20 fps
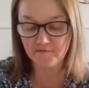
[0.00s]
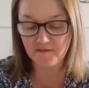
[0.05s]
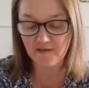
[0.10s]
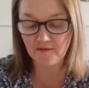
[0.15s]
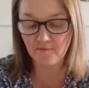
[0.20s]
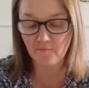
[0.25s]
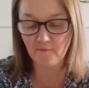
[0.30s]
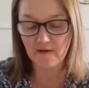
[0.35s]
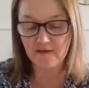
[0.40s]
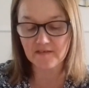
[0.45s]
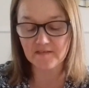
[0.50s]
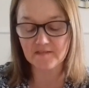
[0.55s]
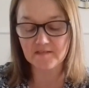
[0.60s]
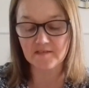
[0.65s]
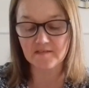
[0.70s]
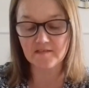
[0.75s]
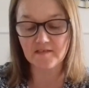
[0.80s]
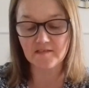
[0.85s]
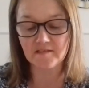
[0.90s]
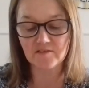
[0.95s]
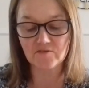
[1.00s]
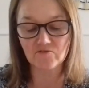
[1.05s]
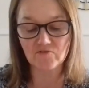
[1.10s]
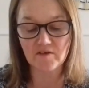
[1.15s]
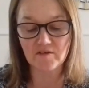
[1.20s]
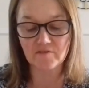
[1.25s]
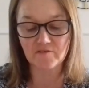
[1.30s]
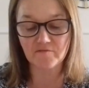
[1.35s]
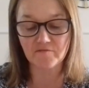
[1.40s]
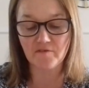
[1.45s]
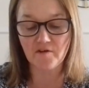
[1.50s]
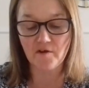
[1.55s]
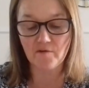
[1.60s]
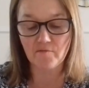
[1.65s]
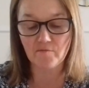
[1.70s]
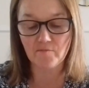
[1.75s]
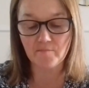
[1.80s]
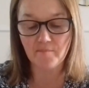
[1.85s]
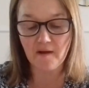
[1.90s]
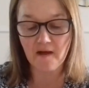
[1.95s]
knit ways and then you transfer
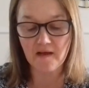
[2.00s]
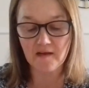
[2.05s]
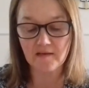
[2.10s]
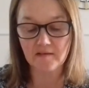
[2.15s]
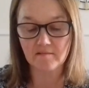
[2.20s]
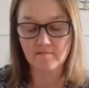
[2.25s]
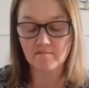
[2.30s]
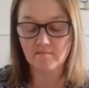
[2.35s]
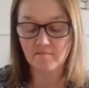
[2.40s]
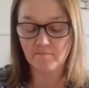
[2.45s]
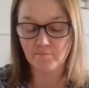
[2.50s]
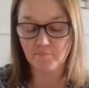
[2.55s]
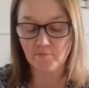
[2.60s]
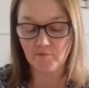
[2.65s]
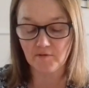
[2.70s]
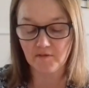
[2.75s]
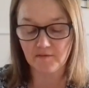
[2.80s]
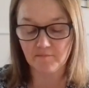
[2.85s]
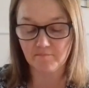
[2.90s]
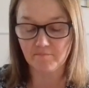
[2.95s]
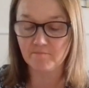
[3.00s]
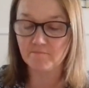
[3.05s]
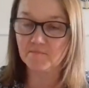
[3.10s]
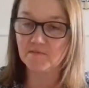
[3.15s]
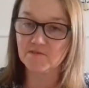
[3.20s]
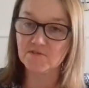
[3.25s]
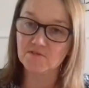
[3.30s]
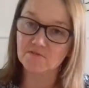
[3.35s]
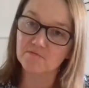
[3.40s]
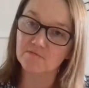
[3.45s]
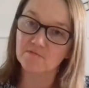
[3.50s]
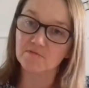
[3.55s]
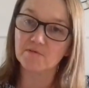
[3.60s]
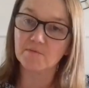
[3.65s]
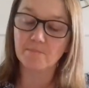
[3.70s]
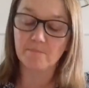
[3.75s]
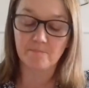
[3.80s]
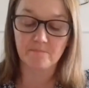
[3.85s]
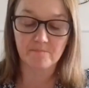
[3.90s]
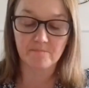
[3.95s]
them back. As you're
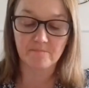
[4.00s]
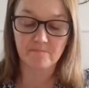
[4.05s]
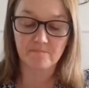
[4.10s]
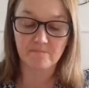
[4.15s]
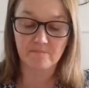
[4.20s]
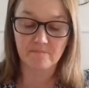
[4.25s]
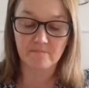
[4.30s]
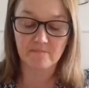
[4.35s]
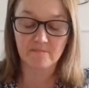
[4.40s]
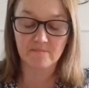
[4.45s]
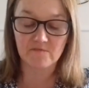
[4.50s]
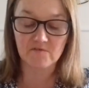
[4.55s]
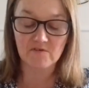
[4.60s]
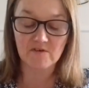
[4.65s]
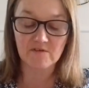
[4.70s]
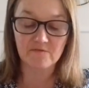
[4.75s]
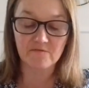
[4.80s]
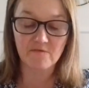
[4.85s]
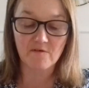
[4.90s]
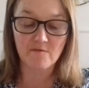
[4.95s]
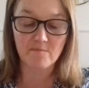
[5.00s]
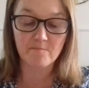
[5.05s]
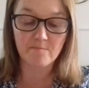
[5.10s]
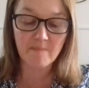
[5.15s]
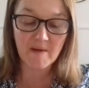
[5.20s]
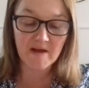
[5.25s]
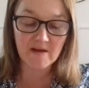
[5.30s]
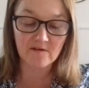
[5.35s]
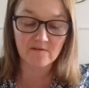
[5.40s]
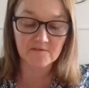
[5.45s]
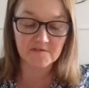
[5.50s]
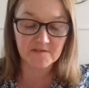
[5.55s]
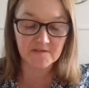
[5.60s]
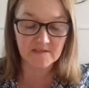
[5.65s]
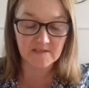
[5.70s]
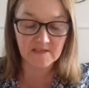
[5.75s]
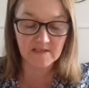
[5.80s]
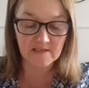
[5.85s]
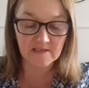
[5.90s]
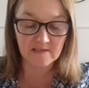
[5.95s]
going to transfer them back onto
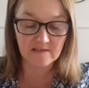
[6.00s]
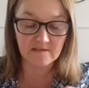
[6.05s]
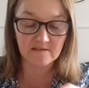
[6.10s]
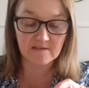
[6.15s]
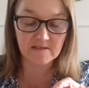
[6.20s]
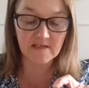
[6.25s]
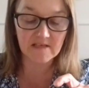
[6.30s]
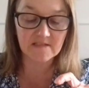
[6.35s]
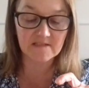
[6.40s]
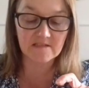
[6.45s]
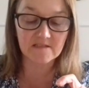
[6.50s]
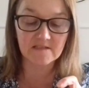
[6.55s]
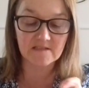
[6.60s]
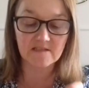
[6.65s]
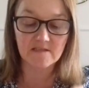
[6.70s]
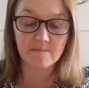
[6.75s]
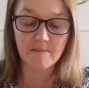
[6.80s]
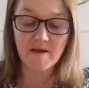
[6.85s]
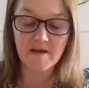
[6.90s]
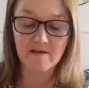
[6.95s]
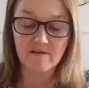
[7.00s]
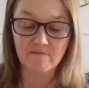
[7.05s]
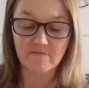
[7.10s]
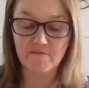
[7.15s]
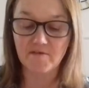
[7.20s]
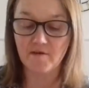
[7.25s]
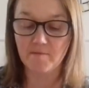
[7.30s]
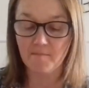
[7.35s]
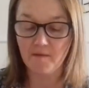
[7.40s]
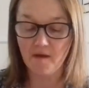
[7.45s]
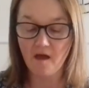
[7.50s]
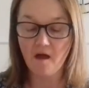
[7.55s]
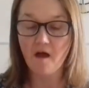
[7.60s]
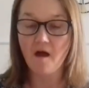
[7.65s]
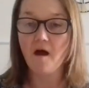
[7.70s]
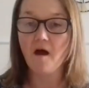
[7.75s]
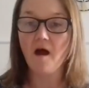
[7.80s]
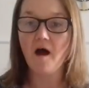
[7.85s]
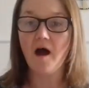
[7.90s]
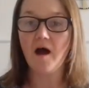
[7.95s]
the needle and knit into the back of them.
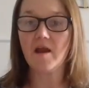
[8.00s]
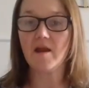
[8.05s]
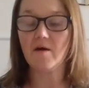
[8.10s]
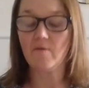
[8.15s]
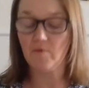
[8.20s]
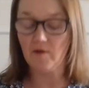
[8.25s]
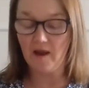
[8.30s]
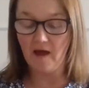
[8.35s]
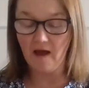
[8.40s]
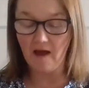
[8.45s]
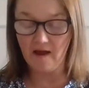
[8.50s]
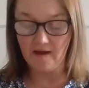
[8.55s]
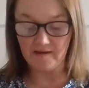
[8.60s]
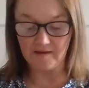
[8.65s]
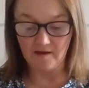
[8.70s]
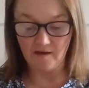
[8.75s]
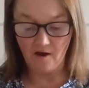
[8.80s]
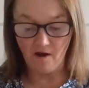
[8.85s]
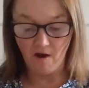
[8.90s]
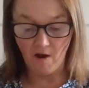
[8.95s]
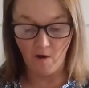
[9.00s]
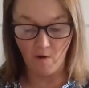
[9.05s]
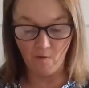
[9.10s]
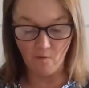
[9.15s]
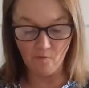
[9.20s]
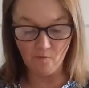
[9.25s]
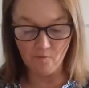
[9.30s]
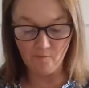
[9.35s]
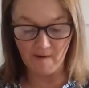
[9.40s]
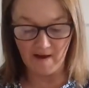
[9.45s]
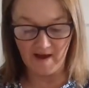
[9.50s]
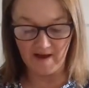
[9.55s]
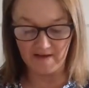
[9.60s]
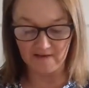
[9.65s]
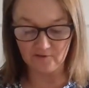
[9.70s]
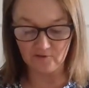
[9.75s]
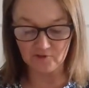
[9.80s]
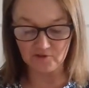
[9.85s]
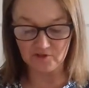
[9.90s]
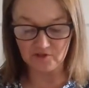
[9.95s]
And I was like, oh my
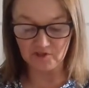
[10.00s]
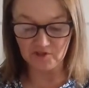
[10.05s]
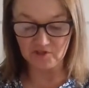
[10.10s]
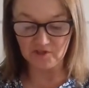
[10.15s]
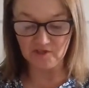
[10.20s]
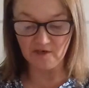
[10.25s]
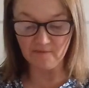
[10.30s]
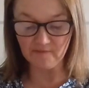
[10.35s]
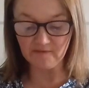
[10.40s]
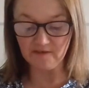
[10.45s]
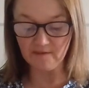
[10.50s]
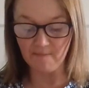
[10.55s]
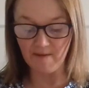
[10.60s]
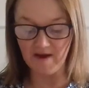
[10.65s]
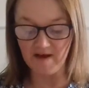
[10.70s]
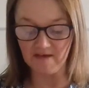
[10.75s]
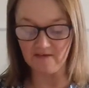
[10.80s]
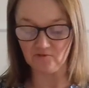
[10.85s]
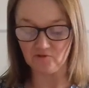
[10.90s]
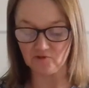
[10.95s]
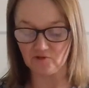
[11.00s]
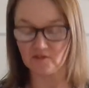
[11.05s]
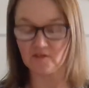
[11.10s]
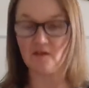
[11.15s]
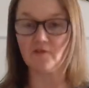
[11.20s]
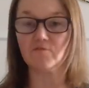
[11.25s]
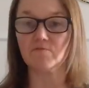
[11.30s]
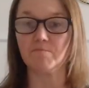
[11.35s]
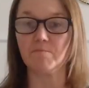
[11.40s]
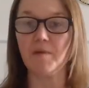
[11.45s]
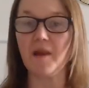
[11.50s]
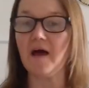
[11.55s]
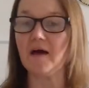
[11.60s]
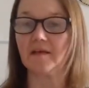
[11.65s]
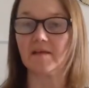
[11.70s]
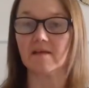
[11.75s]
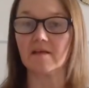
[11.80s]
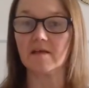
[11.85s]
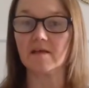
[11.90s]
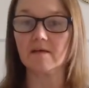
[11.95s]
goodness, you know when your mind just goes
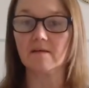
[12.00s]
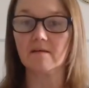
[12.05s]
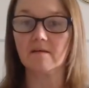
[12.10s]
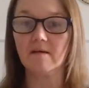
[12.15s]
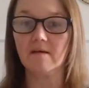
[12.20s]
blank.